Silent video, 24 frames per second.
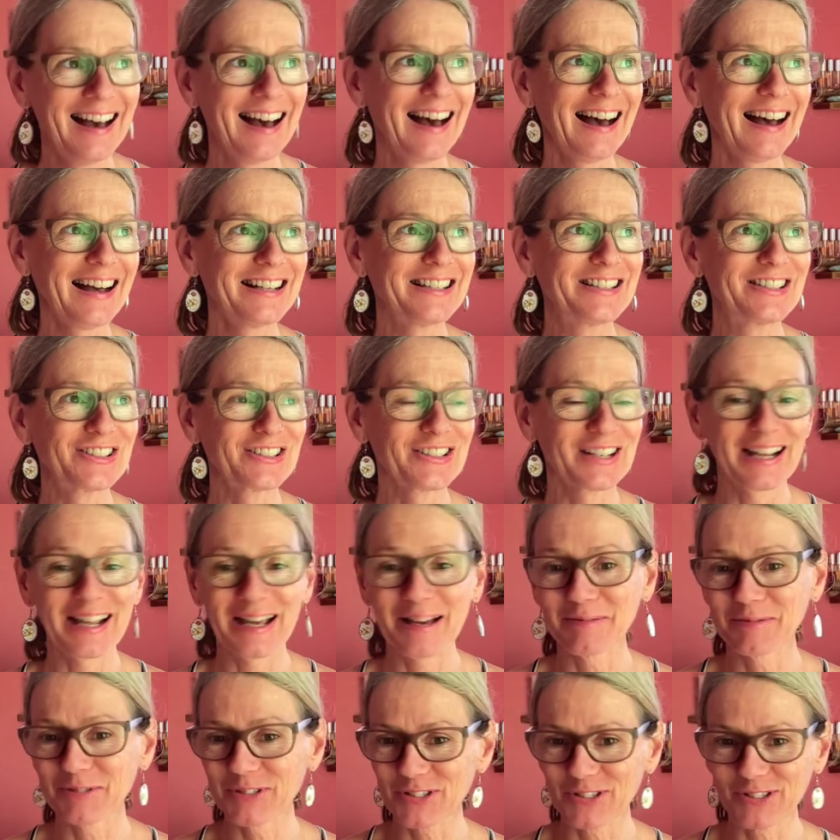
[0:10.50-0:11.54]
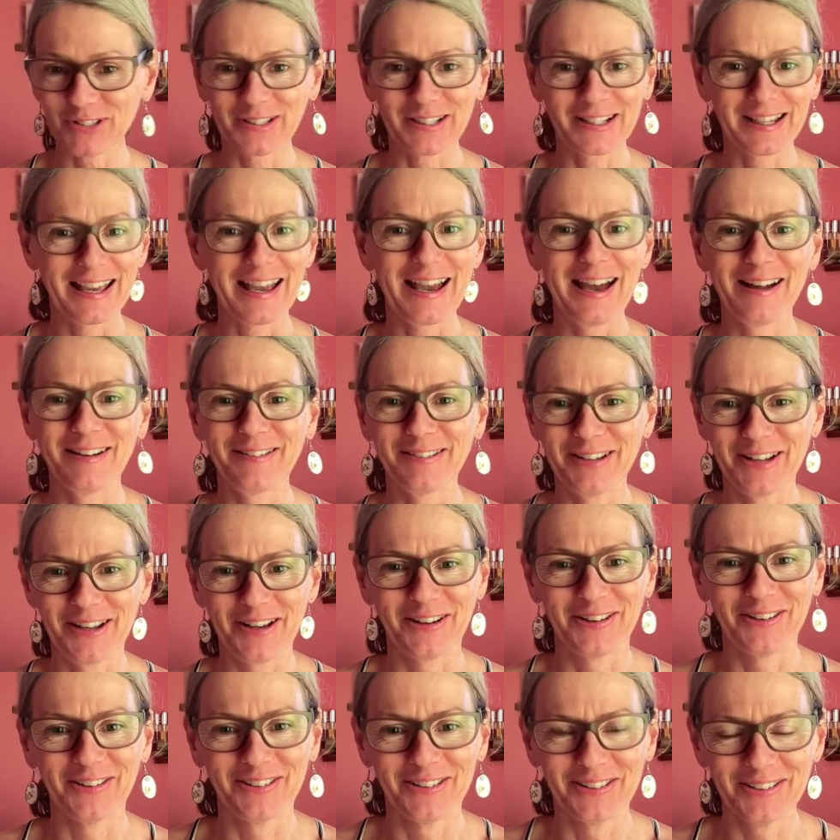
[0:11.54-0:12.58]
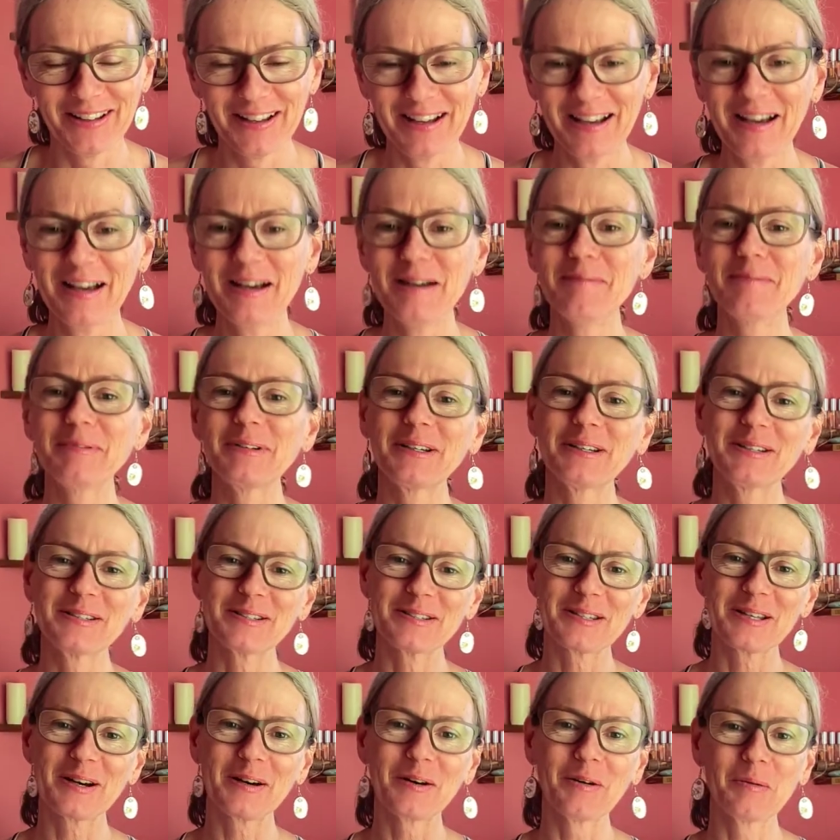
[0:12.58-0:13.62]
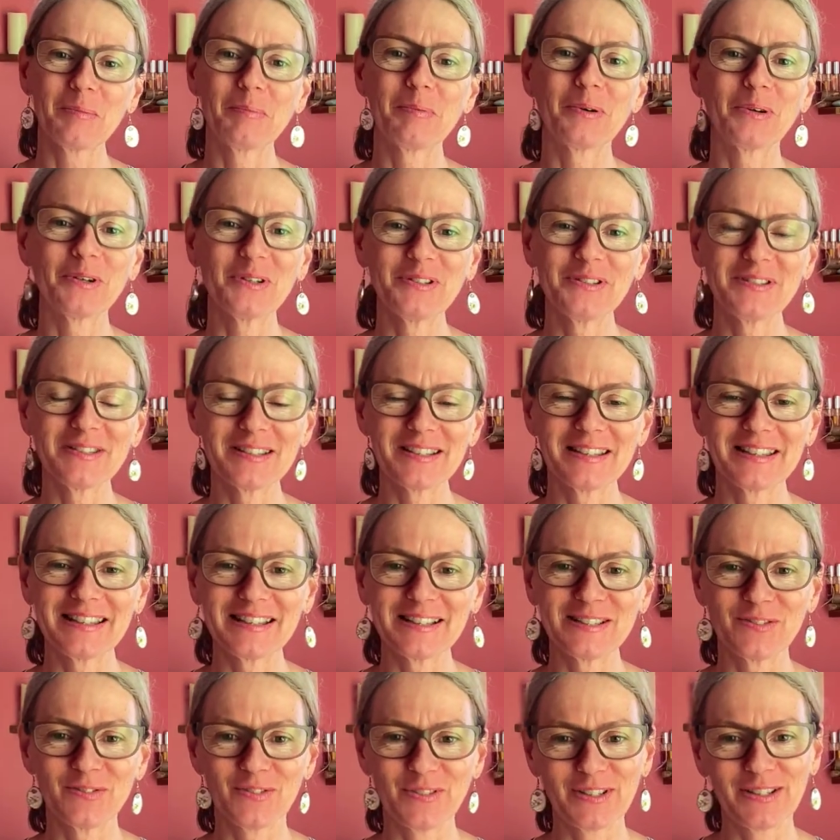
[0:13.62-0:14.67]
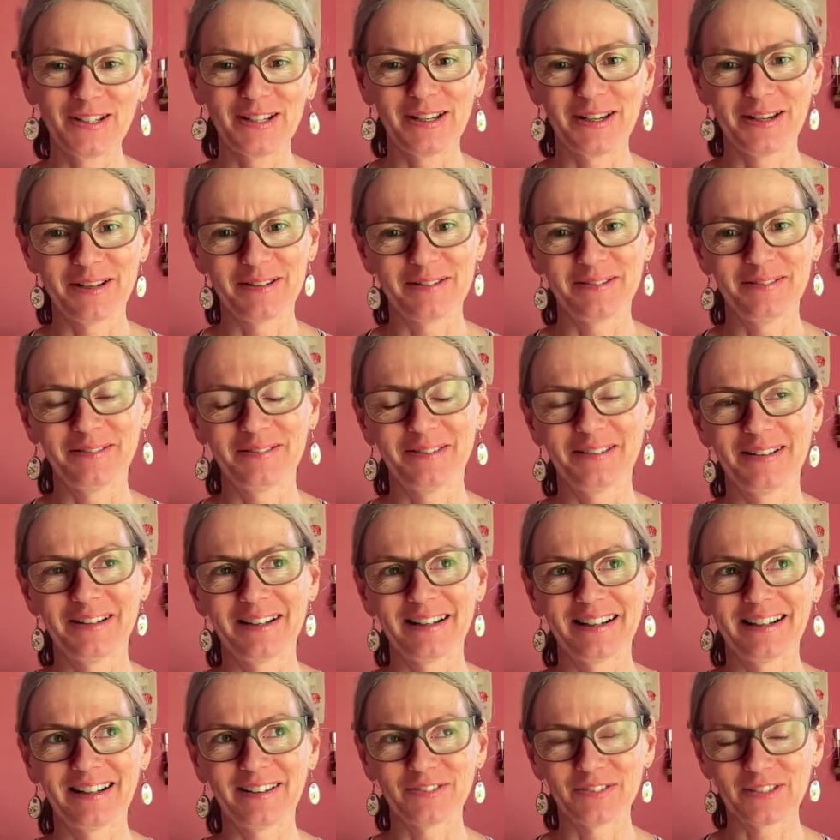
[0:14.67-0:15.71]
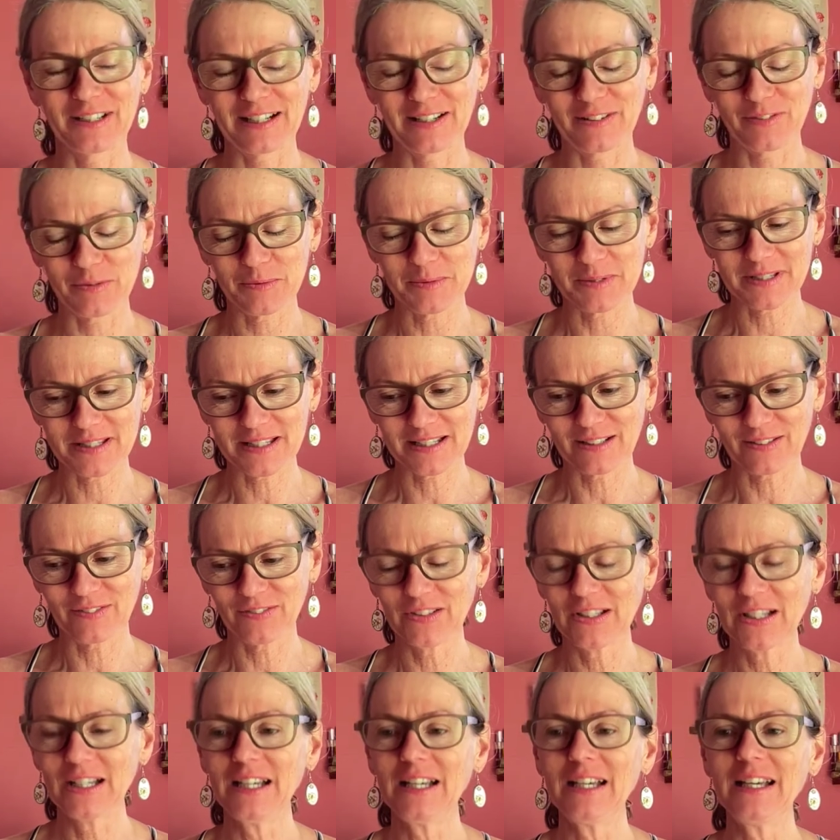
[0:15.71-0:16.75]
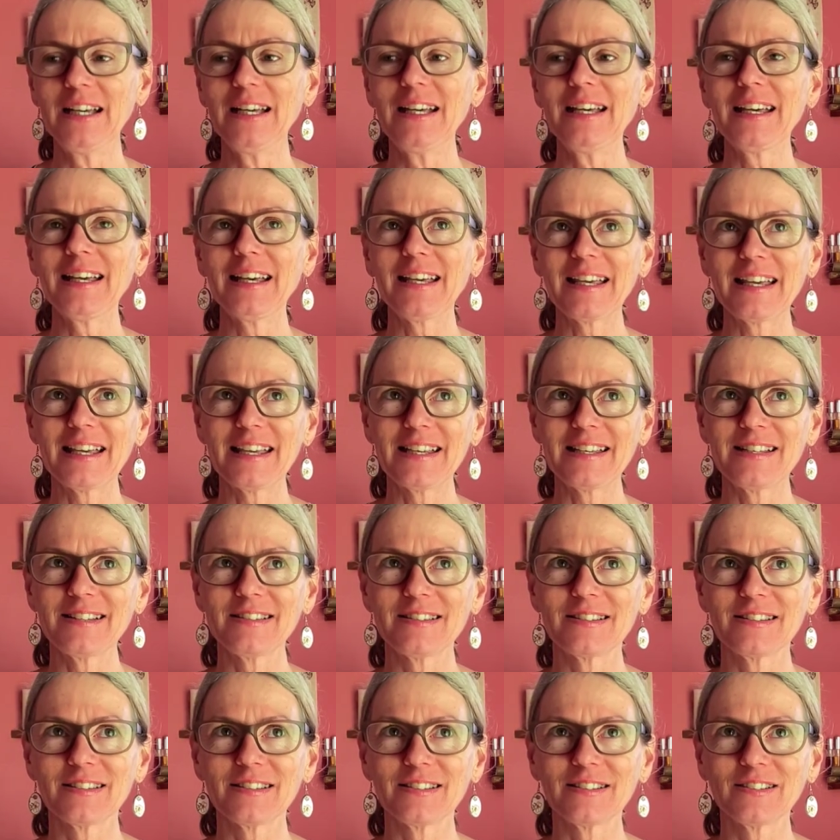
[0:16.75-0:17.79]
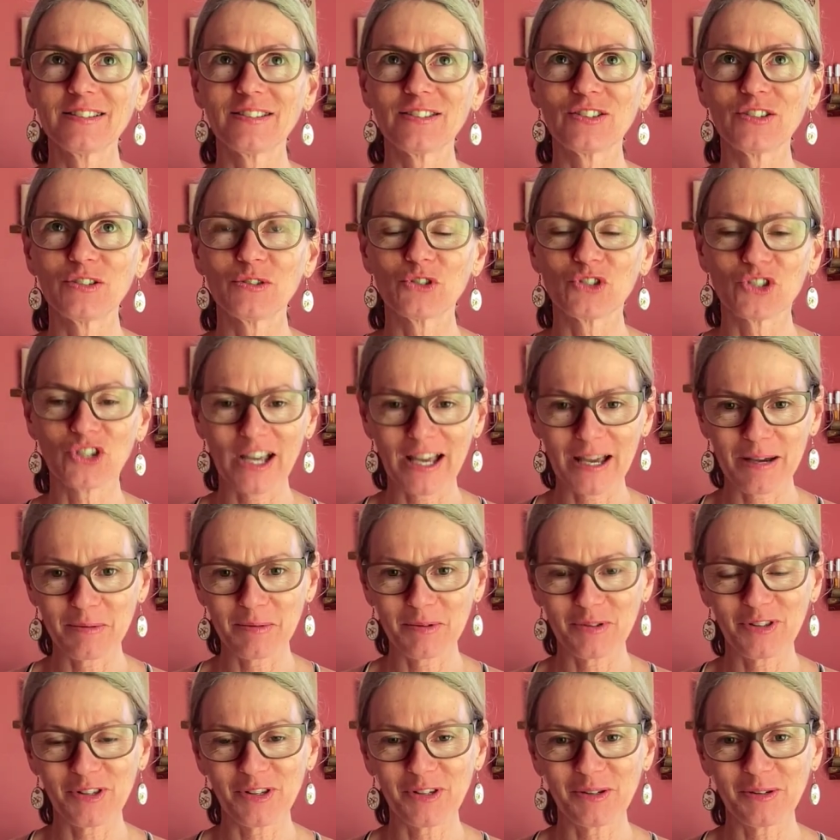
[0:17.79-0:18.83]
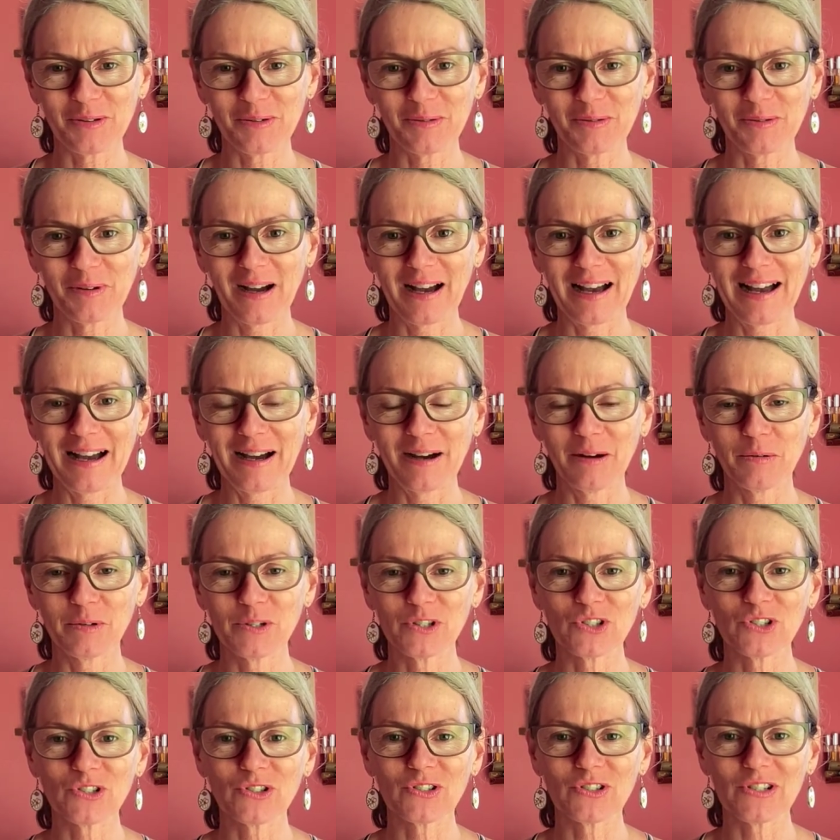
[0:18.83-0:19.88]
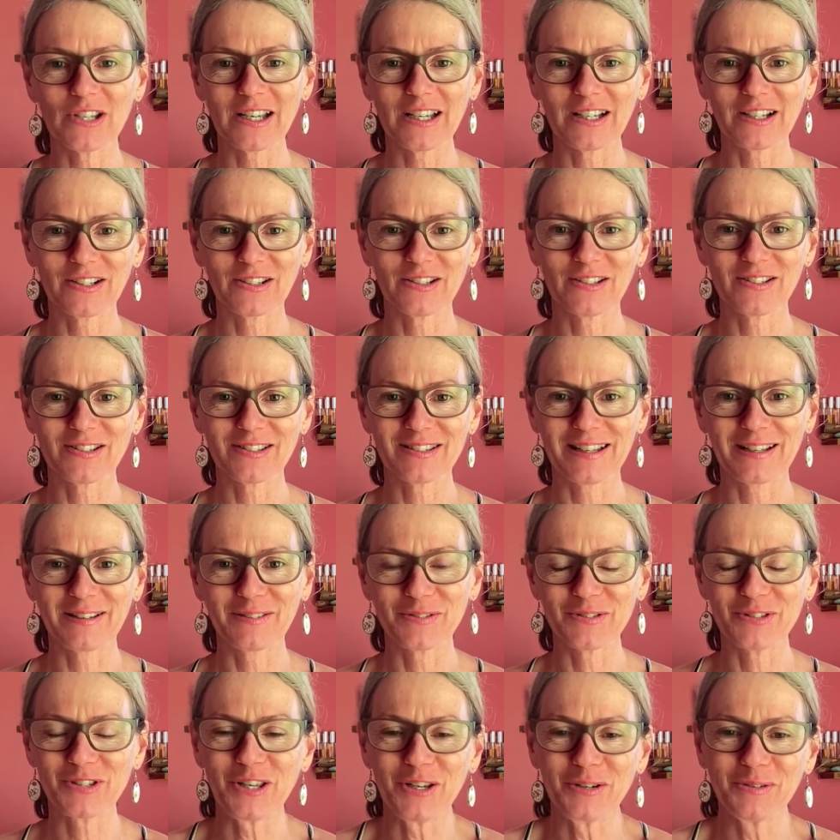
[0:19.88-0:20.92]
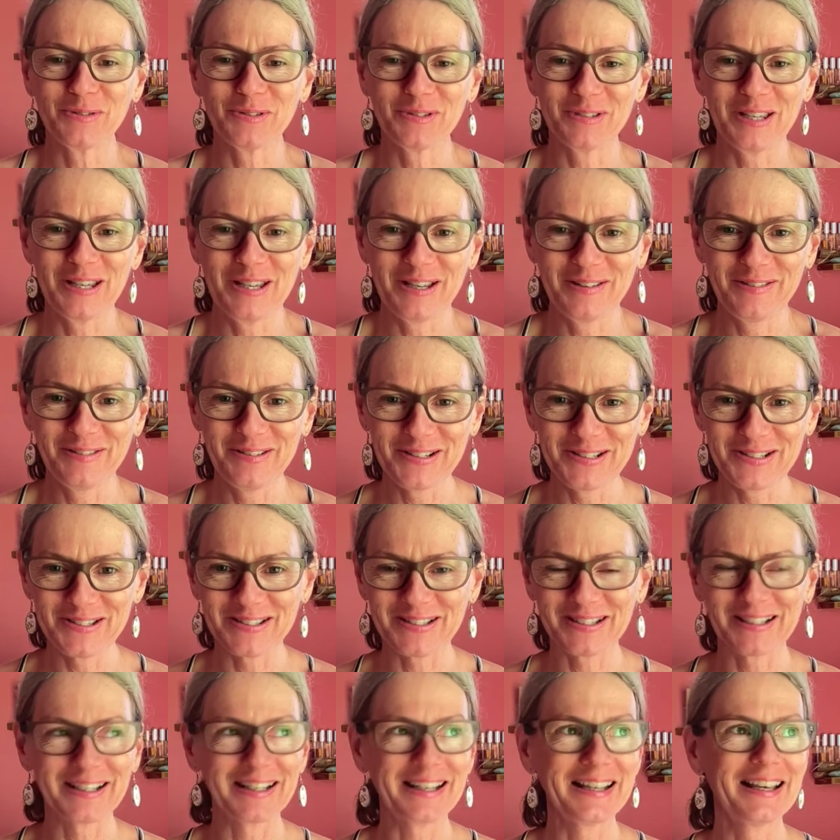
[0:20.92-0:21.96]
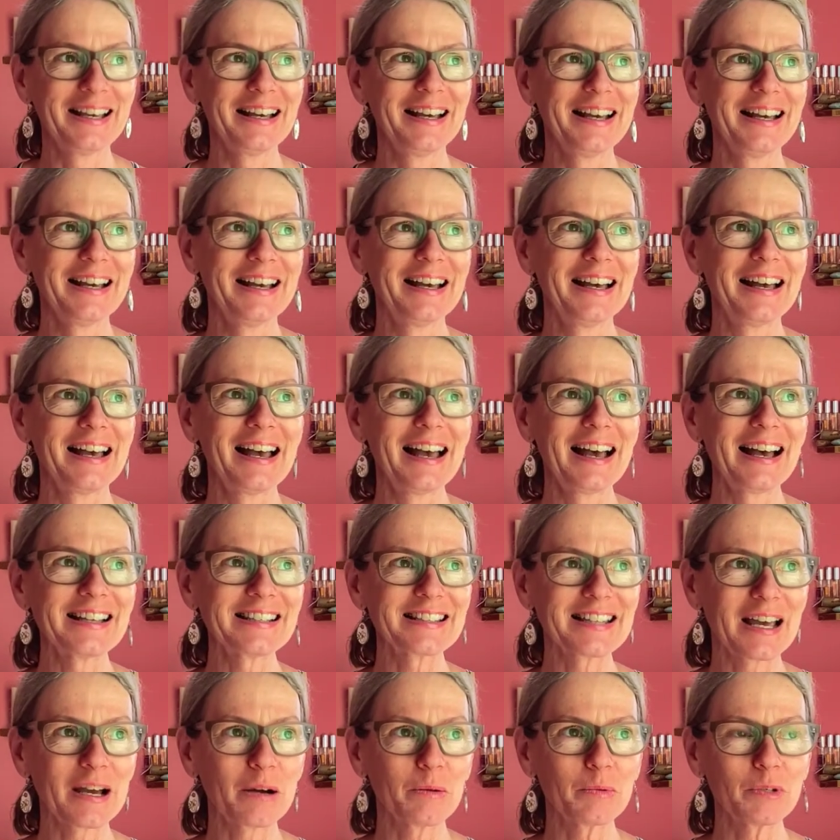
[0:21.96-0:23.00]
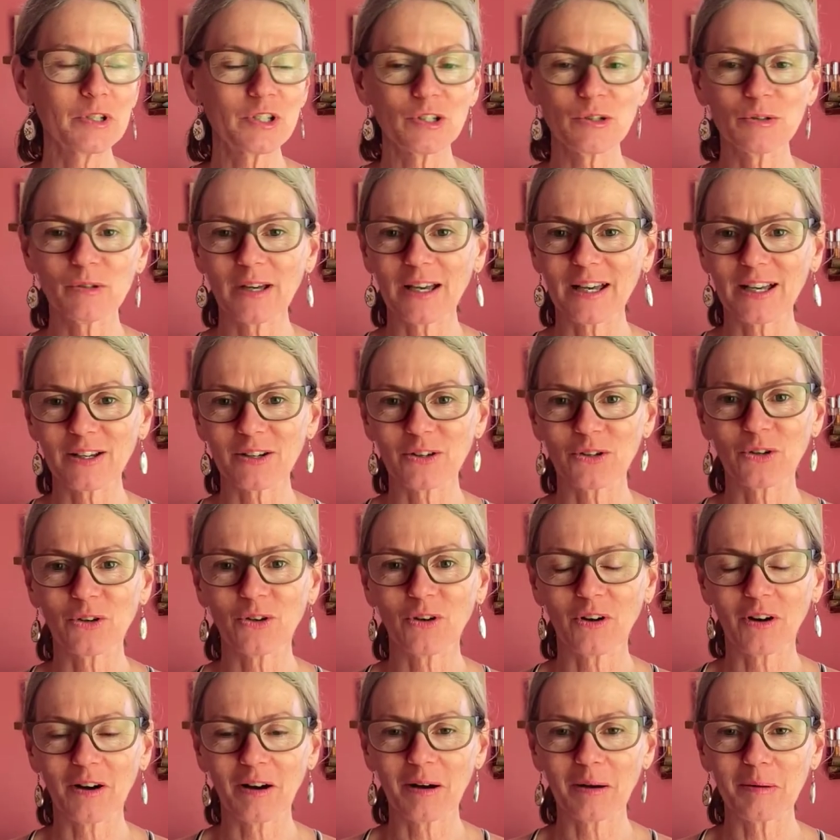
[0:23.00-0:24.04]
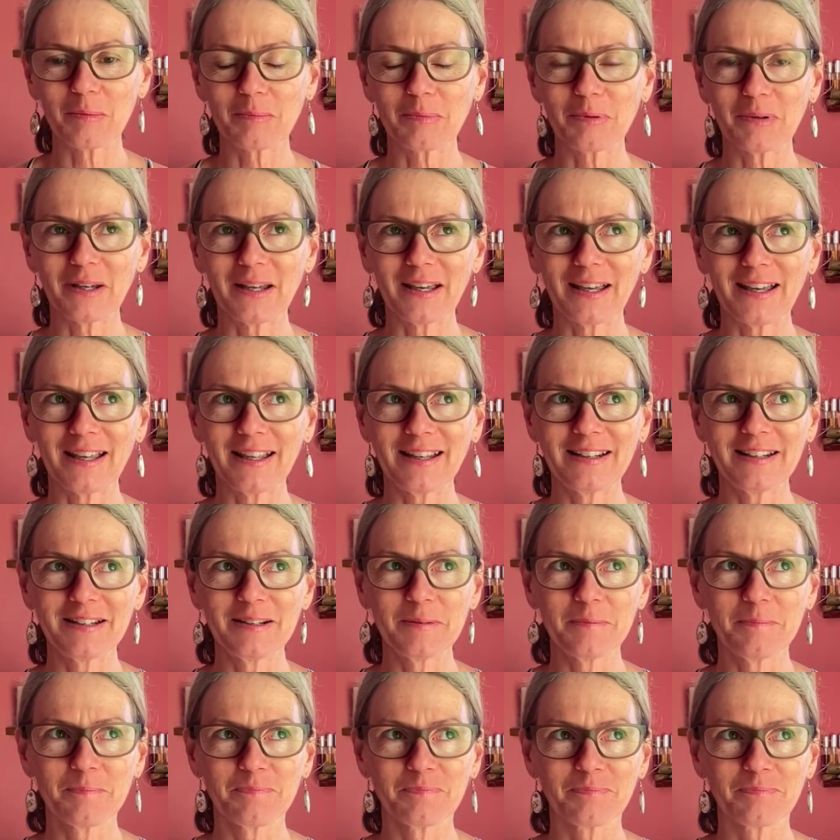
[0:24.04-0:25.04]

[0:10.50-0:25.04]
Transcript: actually I'm just going to carry on, because the whole point of this video, I have to laugh at myself, is to share with you how we shouldn't take ourselves so seriously and how we do get caught up in